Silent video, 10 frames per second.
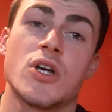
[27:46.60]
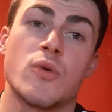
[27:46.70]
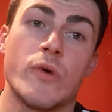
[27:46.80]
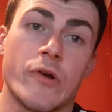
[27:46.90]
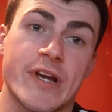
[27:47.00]

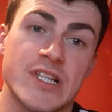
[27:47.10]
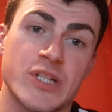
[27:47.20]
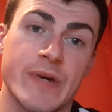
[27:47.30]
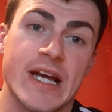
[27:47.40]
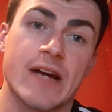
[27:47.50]
We're looking
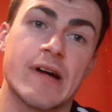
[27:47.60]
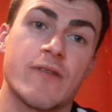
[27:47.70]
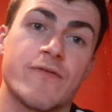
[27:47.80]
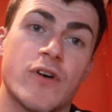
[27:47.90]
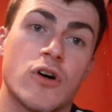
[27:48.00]
to make
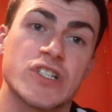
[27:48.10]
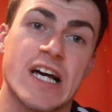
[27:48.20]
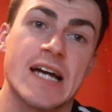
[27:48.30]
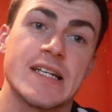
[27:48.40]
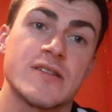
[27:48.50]
around four
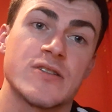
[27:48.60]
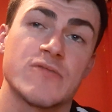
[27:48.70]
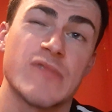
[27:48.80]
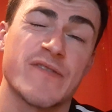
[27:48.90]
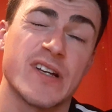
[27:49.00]

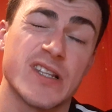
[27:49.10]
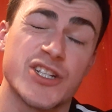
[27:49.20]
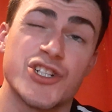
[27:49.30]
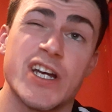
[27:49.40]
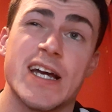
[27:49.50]
signings, I think,
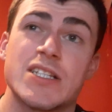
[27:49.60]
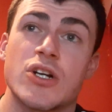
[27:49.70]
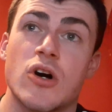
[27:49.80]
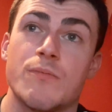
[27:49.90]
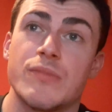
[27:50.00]
this year
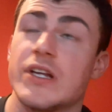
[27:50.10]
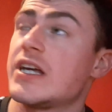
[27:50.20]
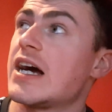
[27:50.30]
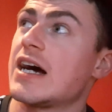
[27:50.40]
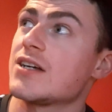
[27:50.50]
to
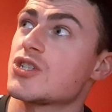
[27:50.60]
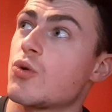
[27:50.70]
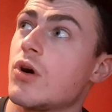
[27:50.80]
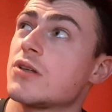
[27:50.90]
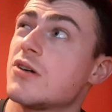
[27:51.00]
complete our
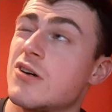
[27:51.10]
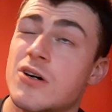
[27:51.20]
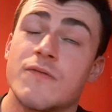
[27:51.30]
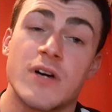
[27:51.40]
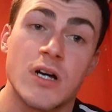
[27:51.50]
squad
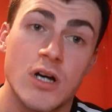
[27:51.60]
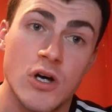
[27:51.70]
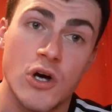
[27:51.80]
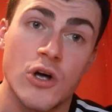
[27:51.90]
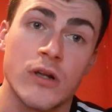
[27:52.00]

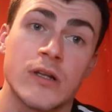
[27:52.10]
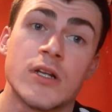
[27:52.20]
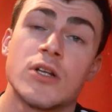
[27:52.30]
overhaul.